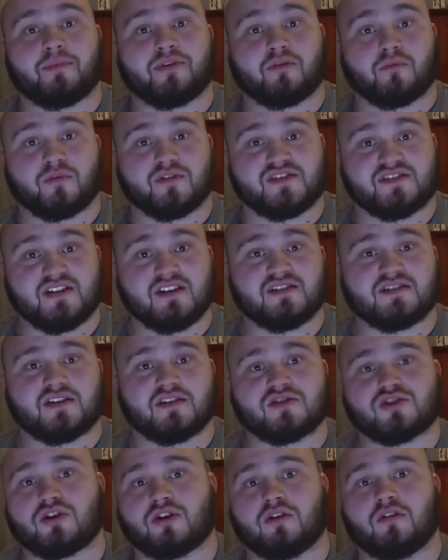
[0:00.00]
up the
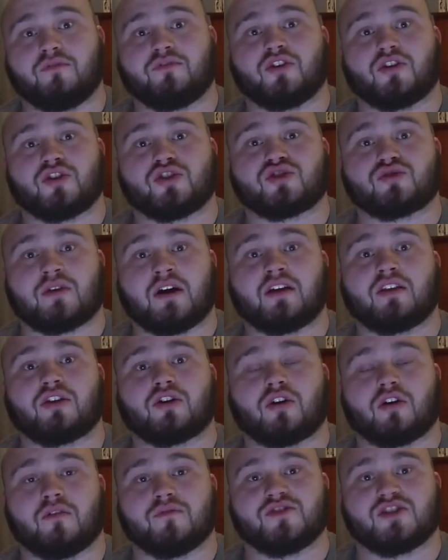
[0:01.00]
resistance curve to the
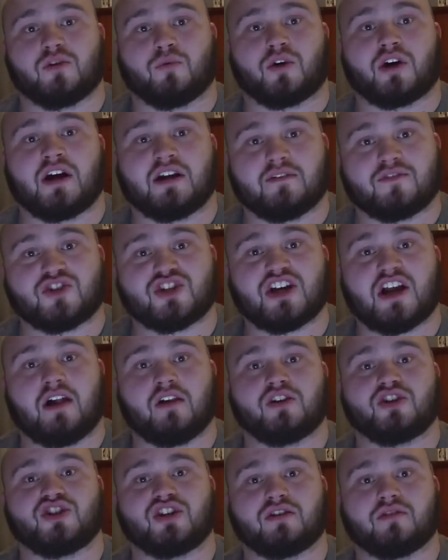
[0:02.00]
strength curve. So we're kind of
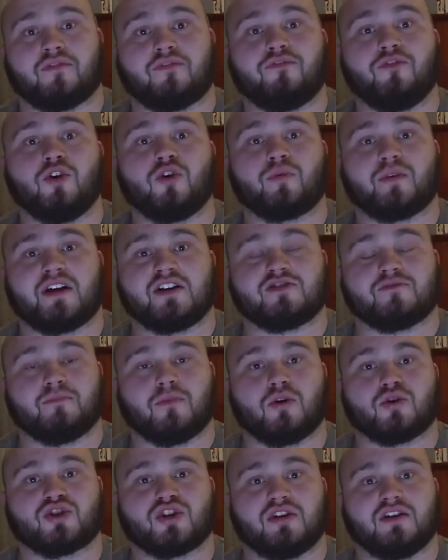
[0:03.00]
challenging the full range of
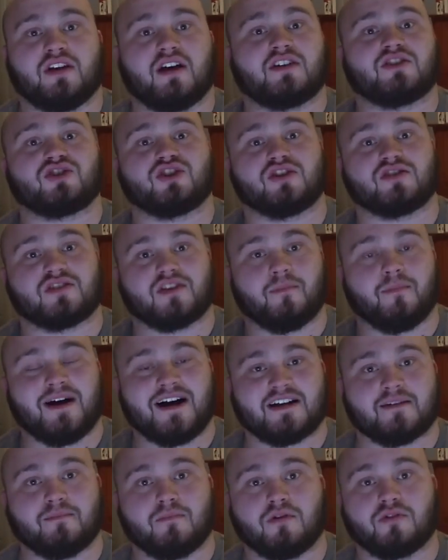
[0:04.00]
motion, not just the
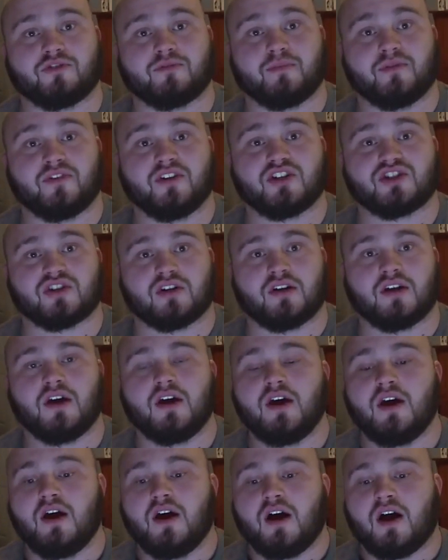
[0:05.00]
bottommost position.
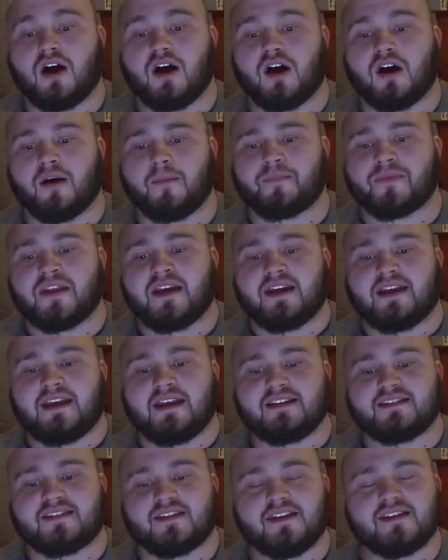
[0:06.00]
Um,
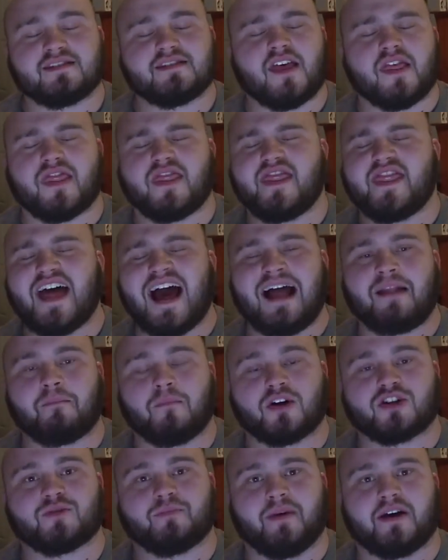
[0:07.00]
is this that
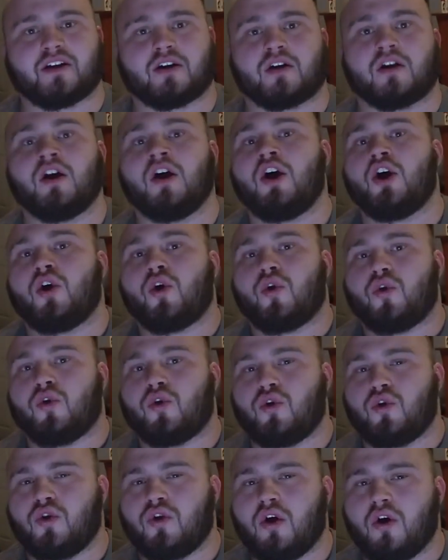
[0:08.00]
much better?
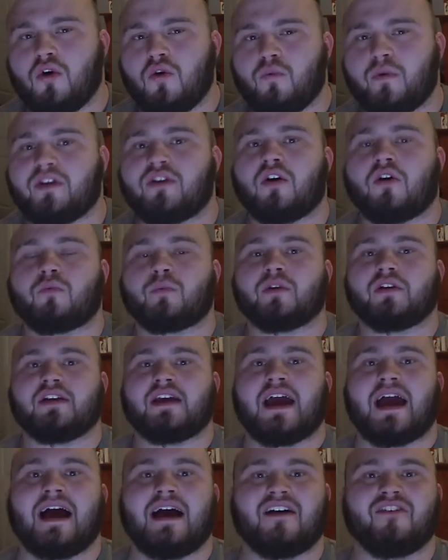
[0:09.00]
no, we don't
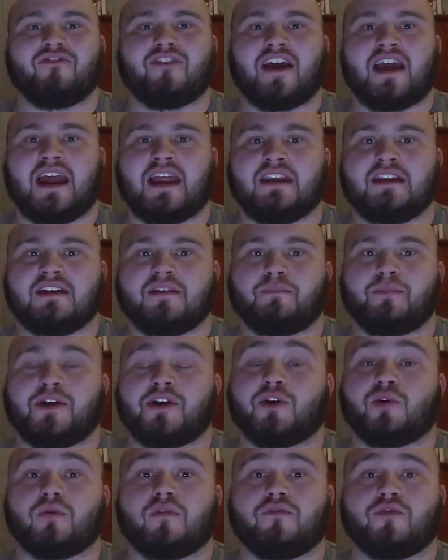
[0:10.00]
really have any
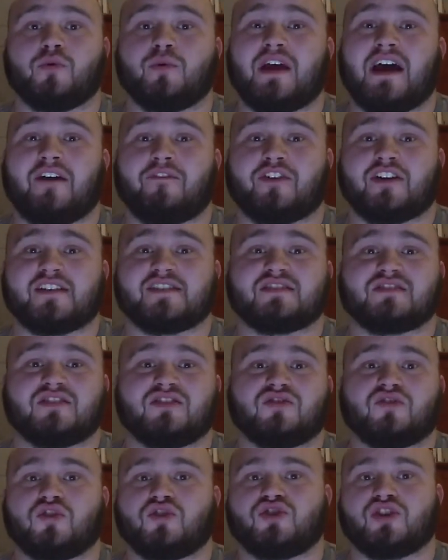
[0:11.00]
peer reviewed evidence
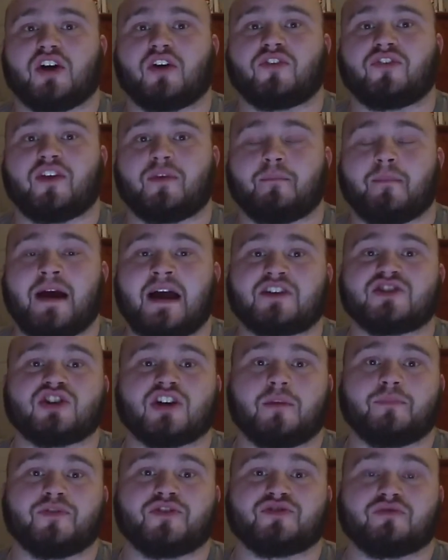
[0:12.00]
to suggest that
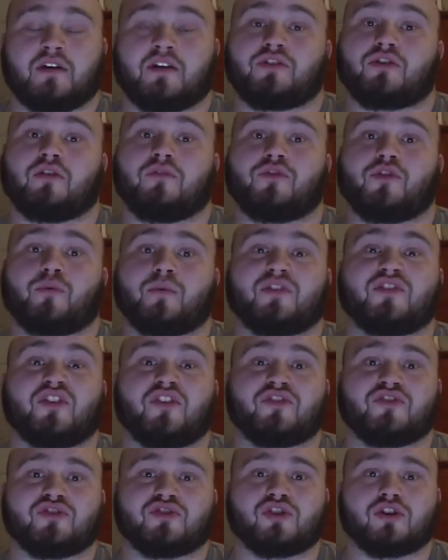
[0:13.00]
matching up the strength curve with the
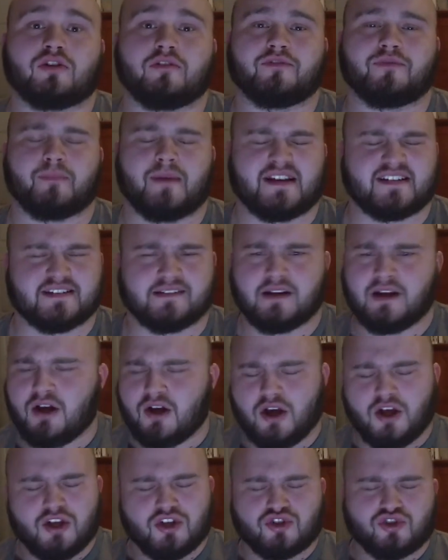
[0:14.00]
resistance curve makes it
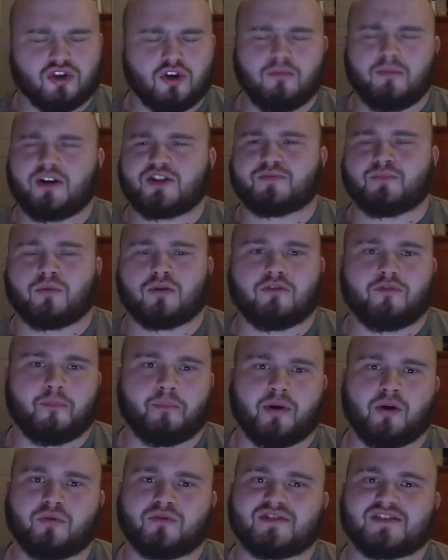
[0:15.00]
so much more of a
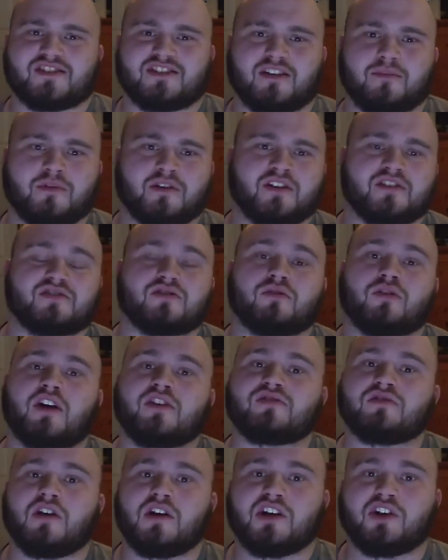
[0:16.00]
potent stimulus. So
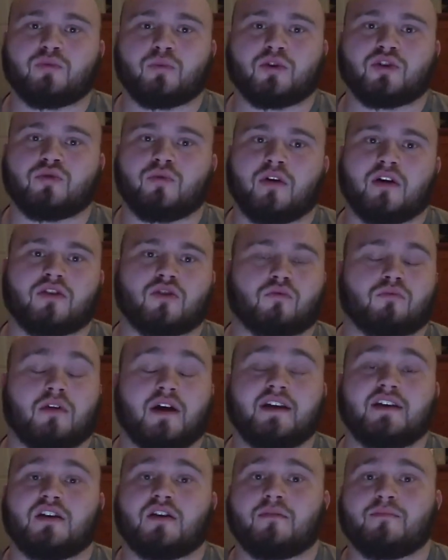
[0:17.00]
as long as we're doing the
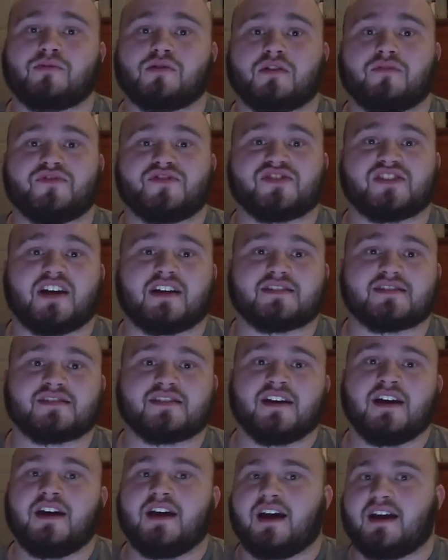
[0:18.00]
right number of
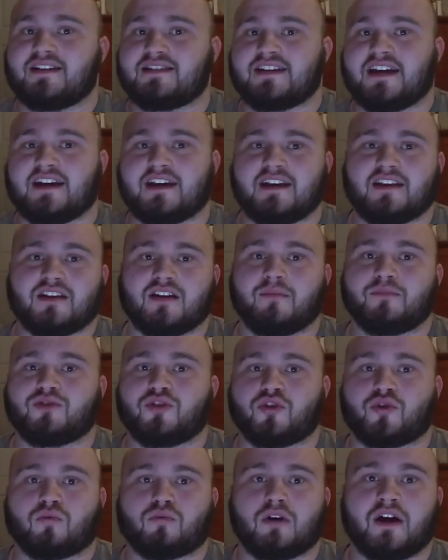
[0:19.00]
sets and taking them
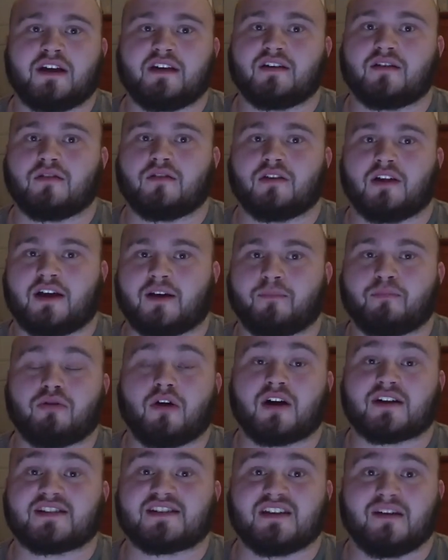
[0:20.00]
to the right like
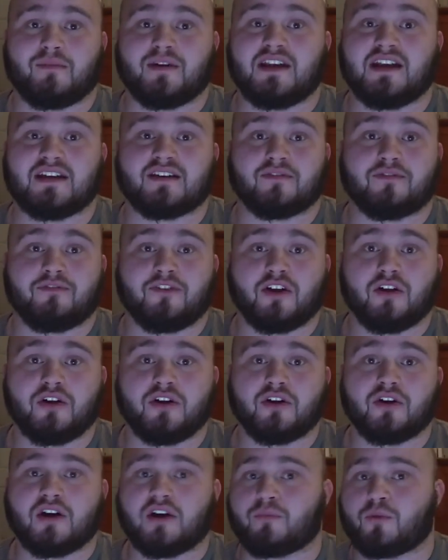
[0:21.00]
proximity to
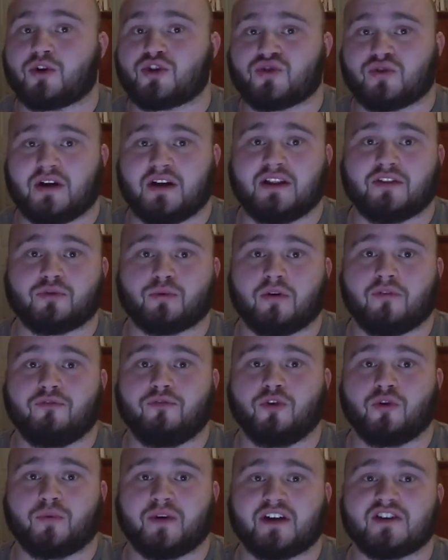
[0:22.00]
failure and we're training through a
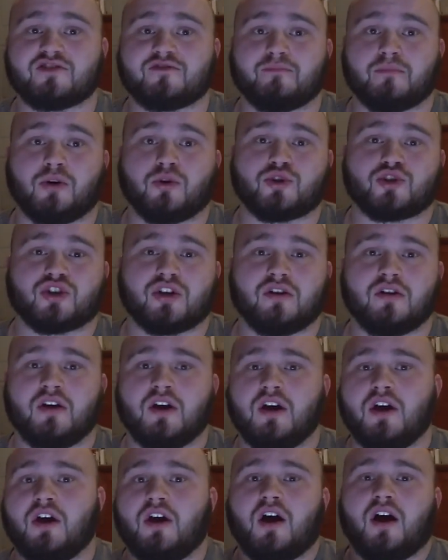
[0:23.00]
full range of motion,
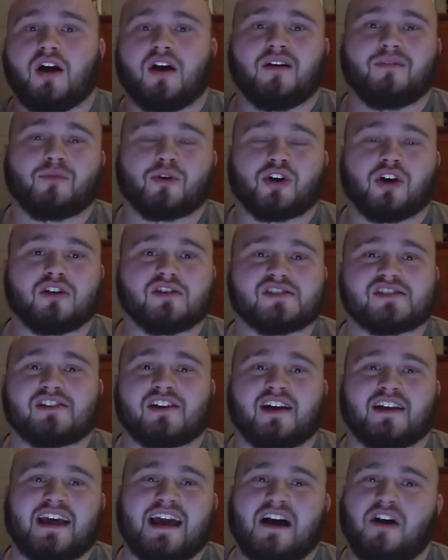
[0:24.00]
um, regardless
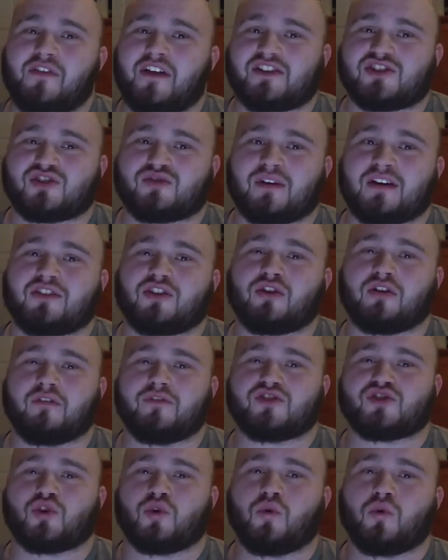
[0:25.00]
of kind of how that strength
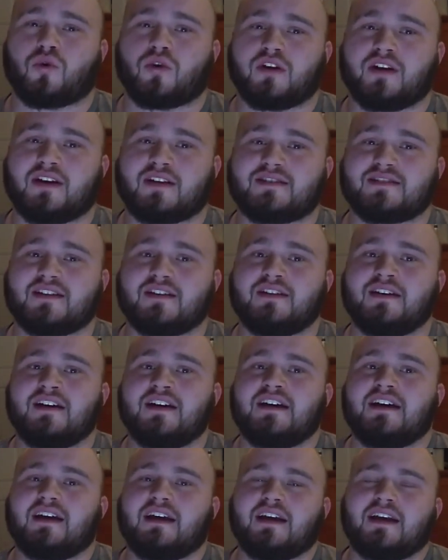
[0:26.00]
curve is oriented,
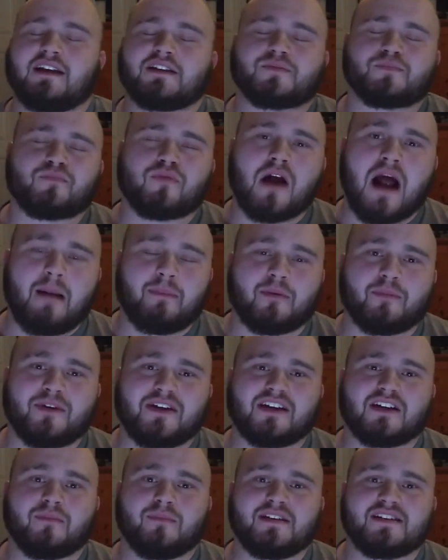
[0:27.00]
it's
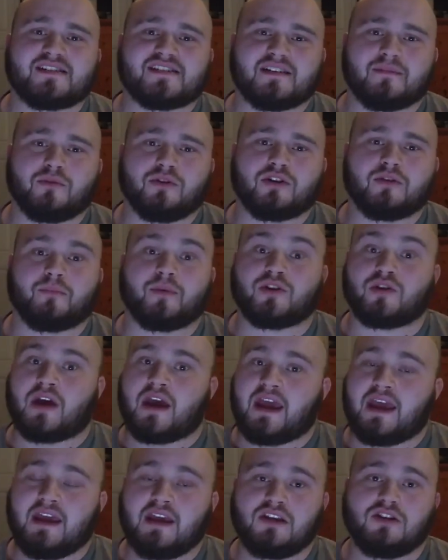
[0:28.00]
probably going to be similar, but
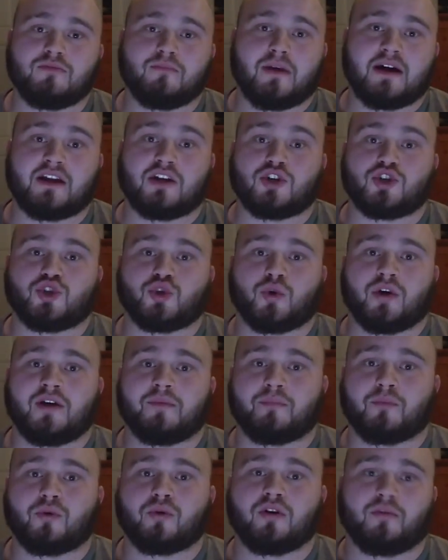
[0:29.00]
A, you might enjoy
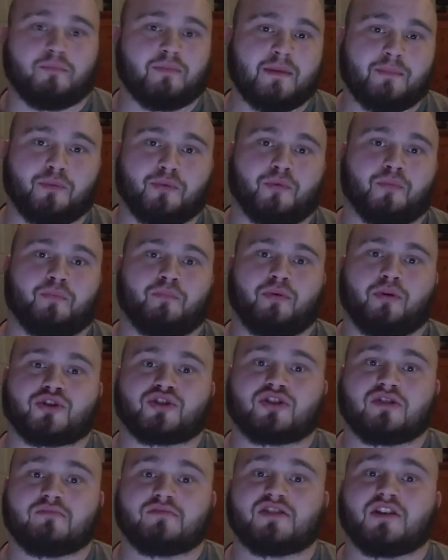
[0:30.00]
it more and people
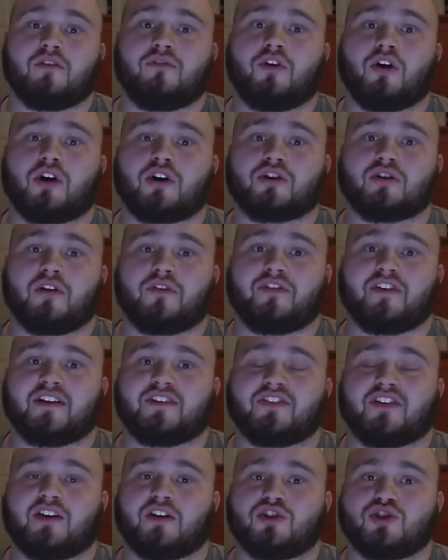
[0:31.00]
push themselves harder on
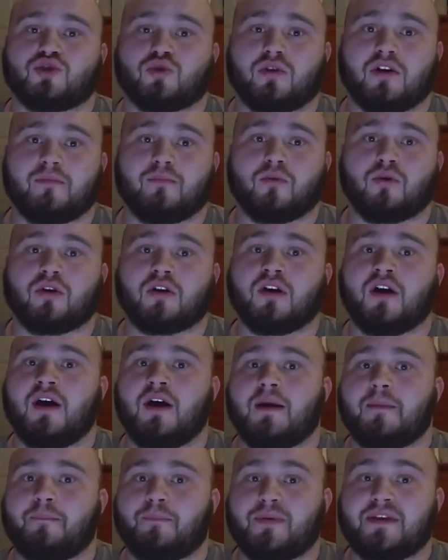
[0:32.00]
things they enjoy more.
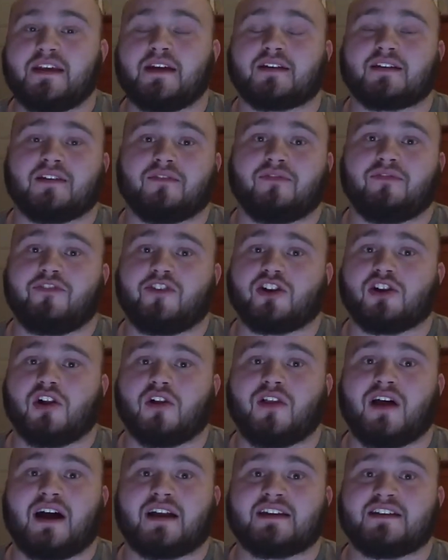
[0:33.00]
B, it can feel a
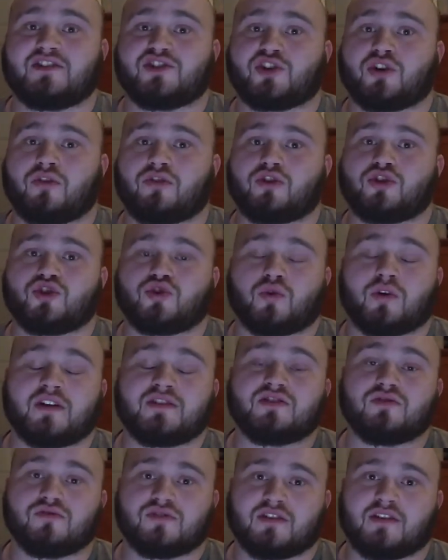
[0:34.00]
lot easier on the
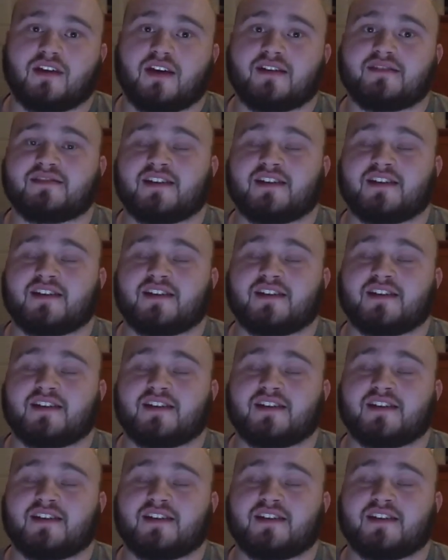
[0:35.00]
joints using the